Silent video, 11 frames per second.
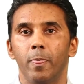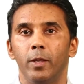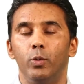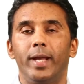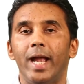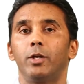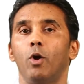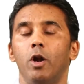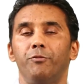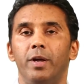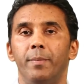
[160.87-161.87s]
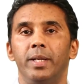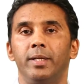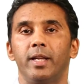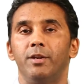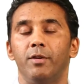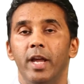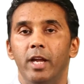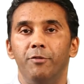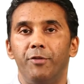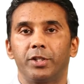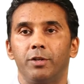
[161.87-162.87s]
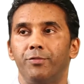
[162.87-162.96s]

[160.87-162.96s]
You get non-fermenter infection